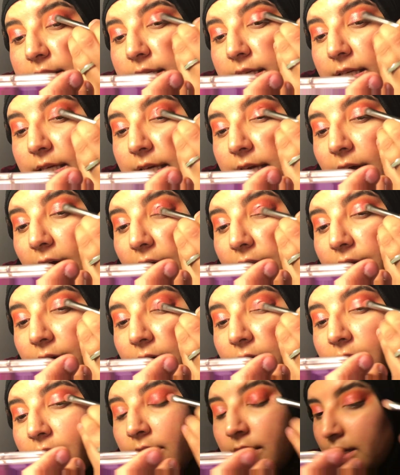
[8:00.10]

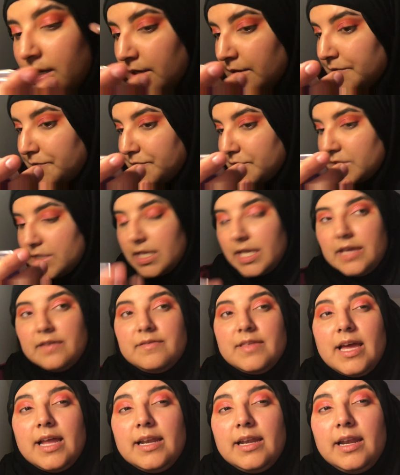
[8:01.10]
together to give
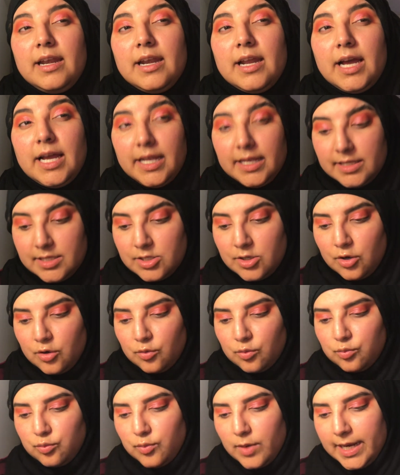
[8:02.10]
that nice
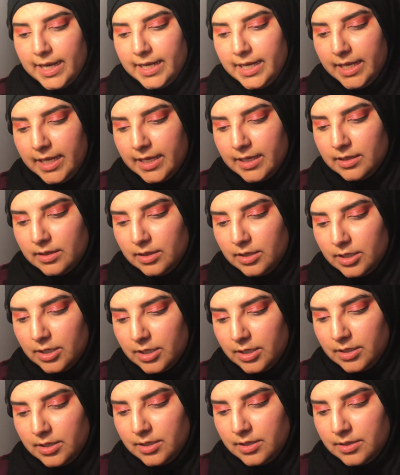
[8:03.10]
gradient
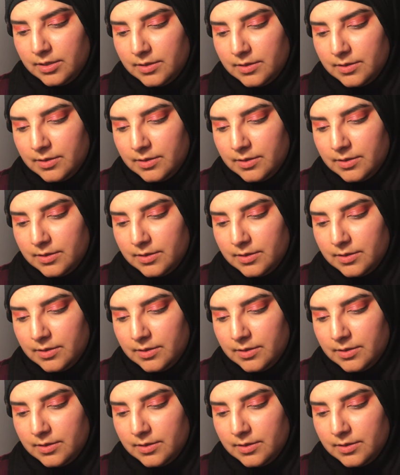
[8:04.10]
look.